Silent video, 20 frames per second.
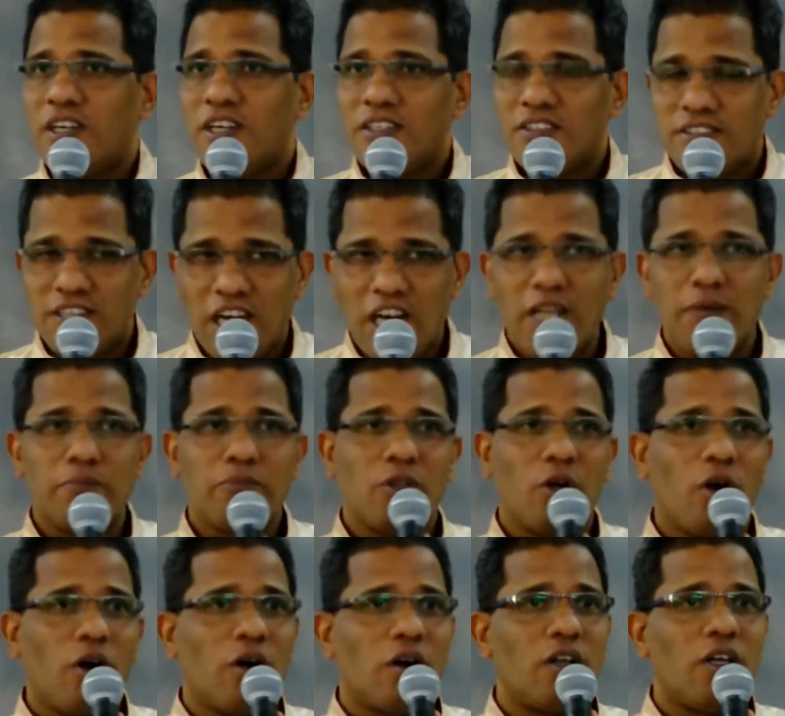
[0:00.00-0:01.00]
Tell him,
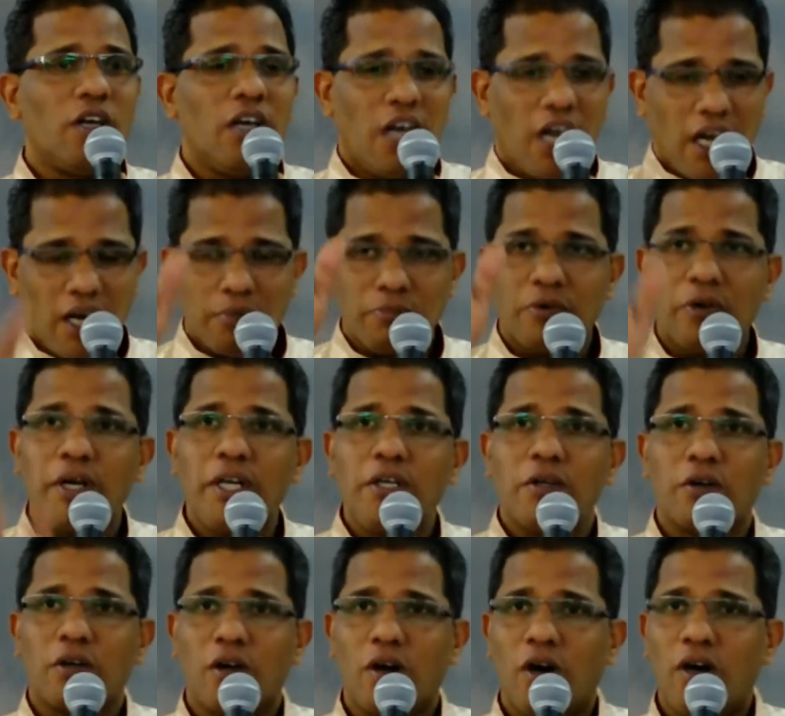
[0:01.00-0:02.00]
Lord, I'm ready,
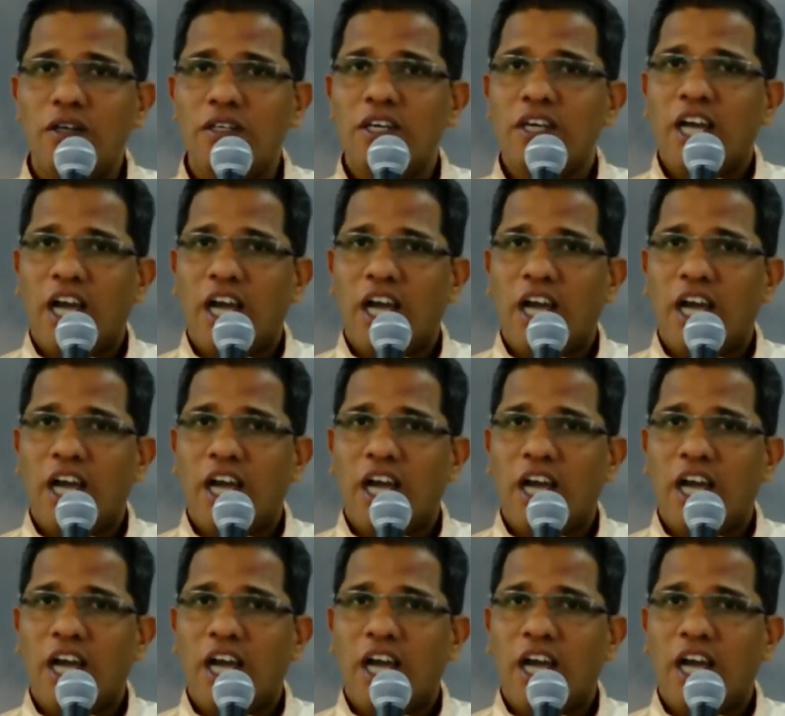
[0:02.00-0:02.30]
O God.